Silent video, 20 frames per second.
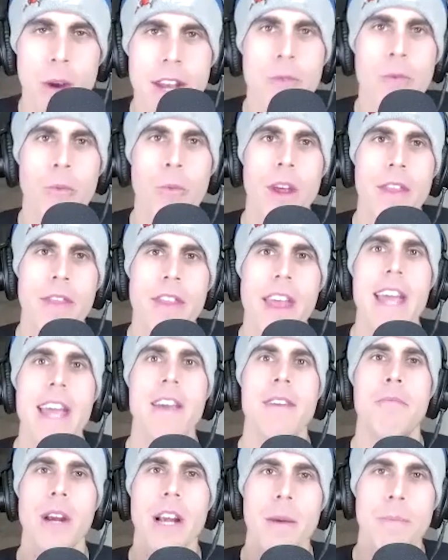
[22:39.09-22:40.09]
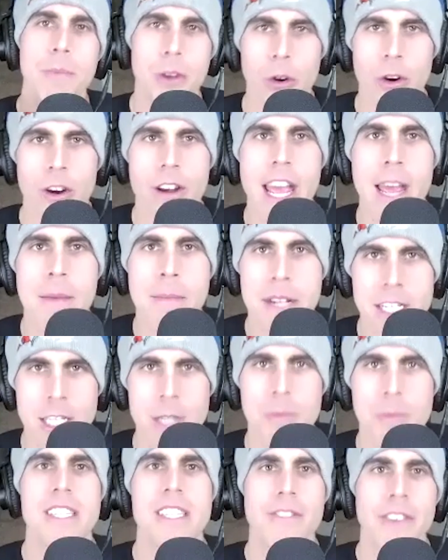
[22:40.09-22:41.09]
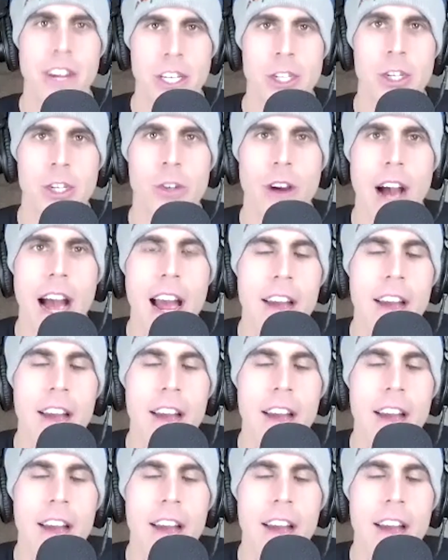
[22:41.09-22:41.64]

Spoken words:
When they bring up your name, it's specific to,